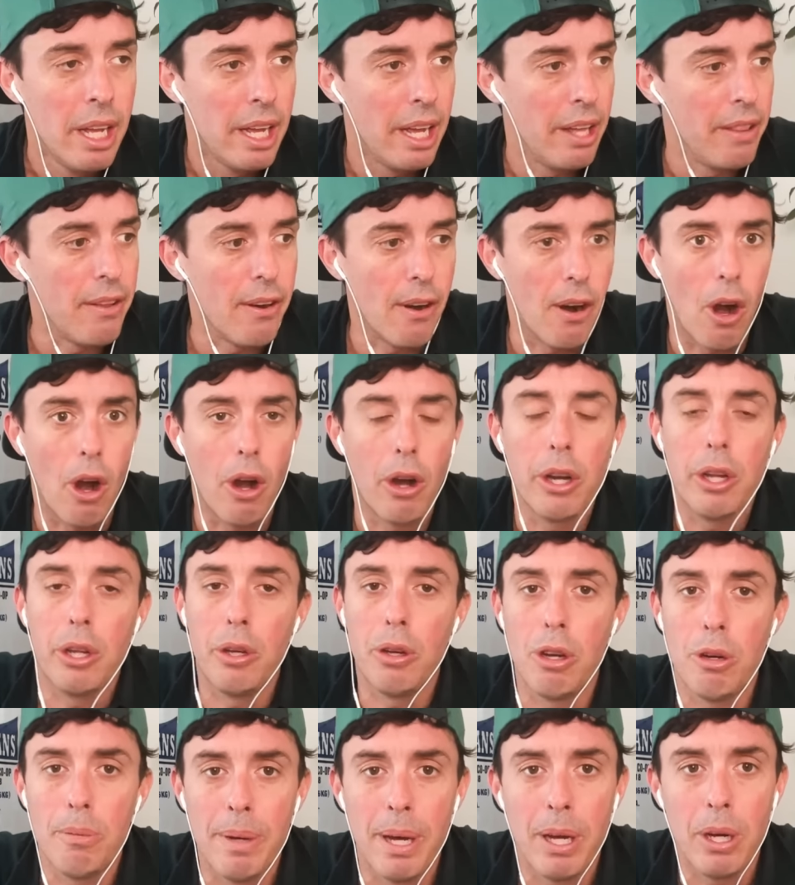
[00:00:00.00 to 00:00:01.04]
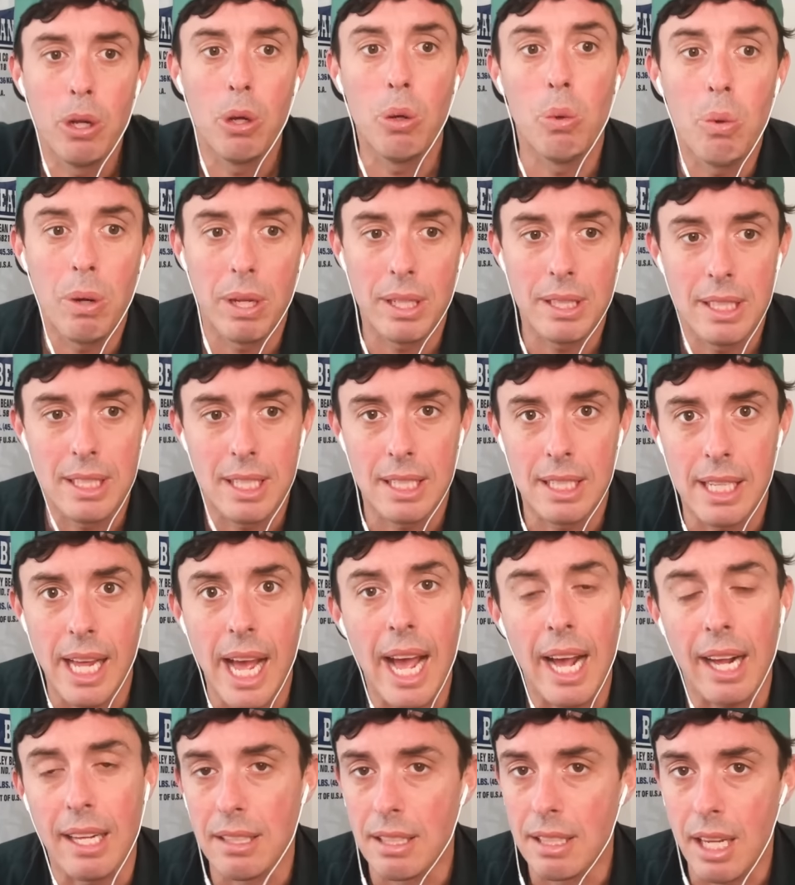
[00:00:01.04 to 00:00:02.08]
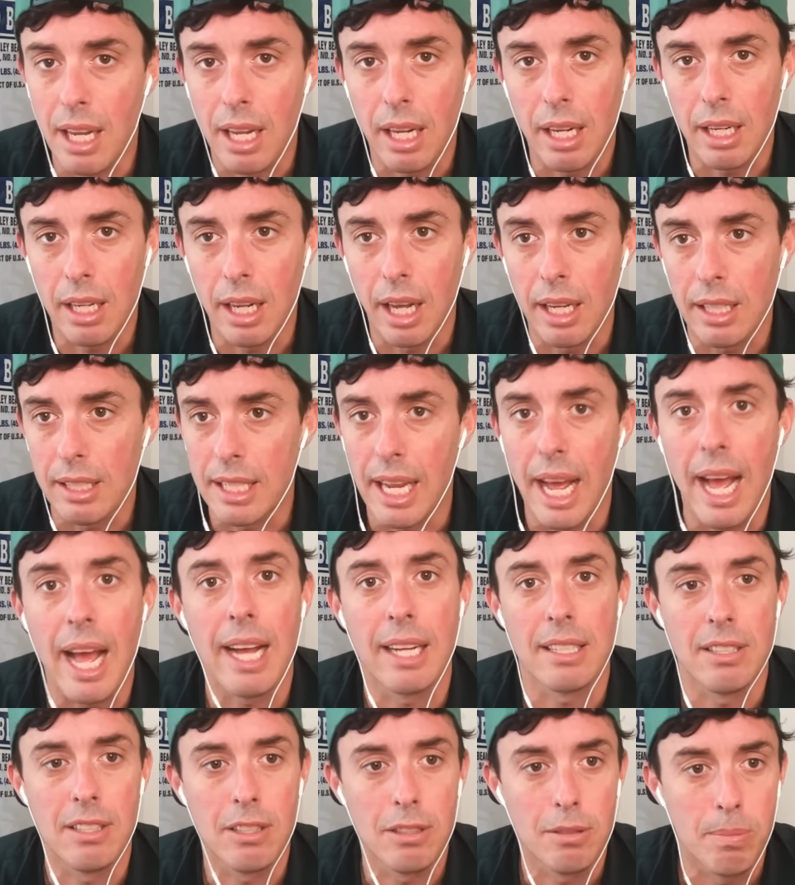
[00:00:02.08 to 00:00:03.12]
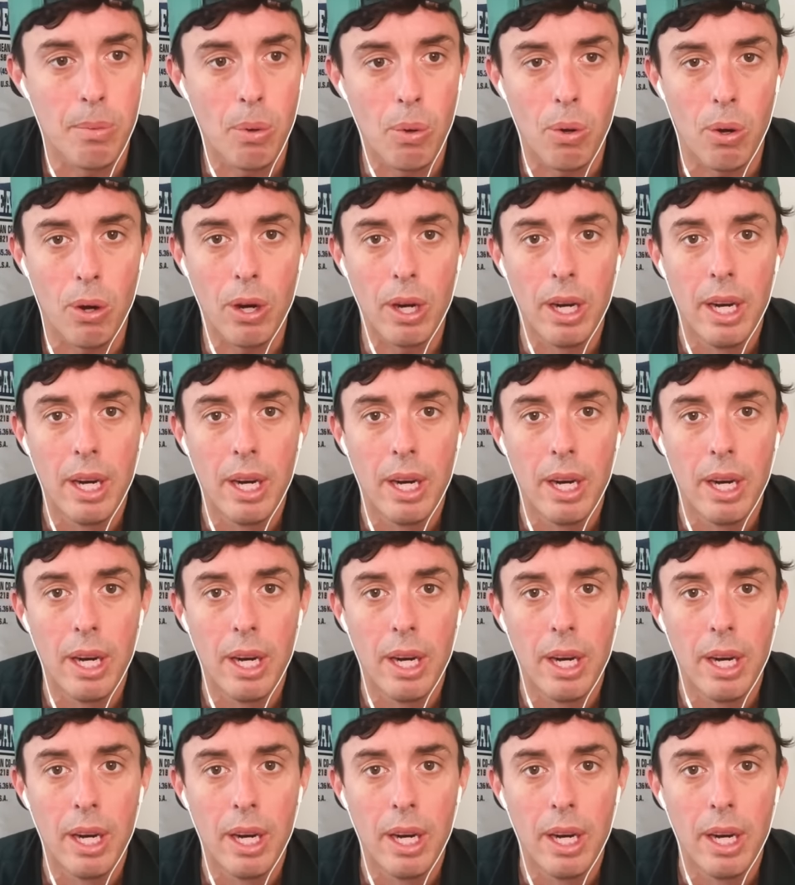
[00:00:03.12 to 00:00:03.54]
and they're arguing about who wants to tax cut taxes more.